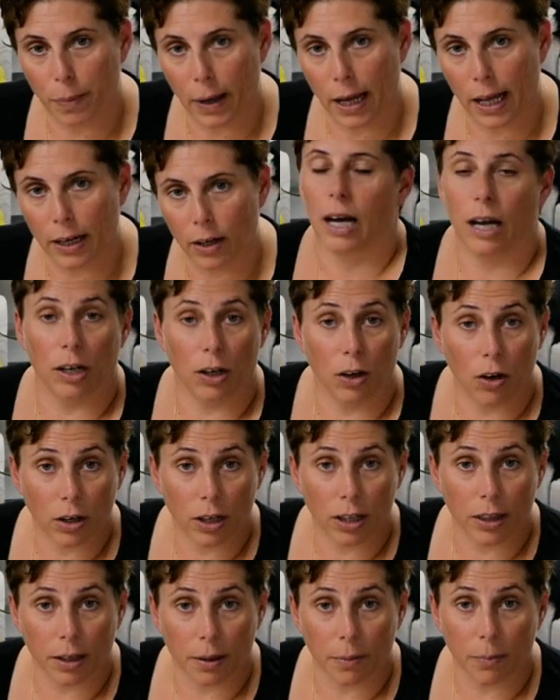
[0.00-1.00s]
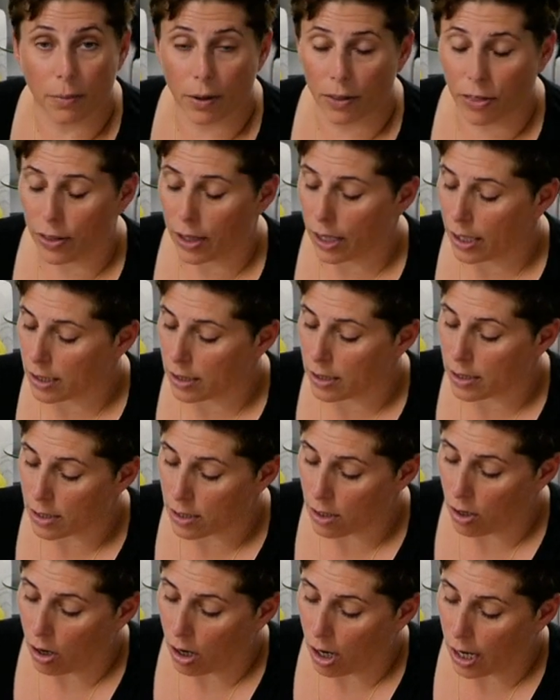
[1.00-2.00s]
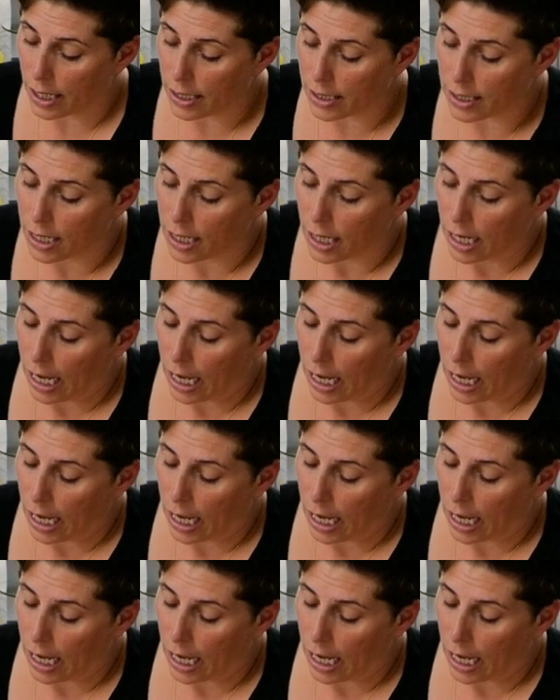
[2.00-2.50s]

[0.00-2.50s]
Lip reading: but a lot of them with the inside